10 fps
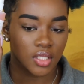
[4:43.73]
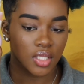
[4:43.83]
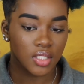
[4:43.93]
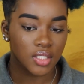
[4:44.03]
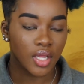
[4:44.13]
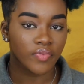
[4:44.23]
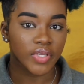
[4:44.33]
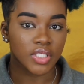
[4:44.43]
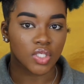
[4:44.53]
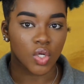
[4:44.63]
this stuff
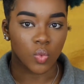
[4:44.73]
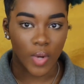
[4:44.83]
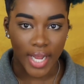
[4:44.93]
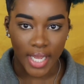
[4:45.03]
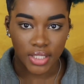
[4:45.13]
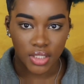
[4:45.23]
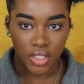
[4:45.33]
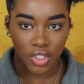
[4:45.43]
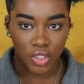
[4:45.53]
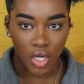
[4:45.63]
is great
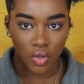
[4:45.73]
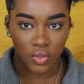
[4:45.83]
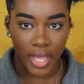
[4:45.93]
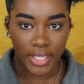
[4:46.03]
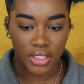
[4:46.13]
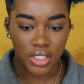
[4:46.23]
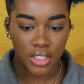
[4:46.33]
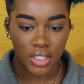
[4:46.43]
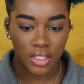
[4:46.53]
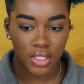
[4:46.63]
you know like
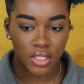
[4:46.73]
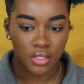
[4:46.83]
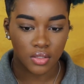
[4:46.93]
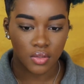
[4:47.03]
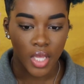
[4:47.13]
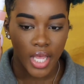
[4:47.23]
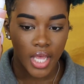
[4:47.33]
this needs to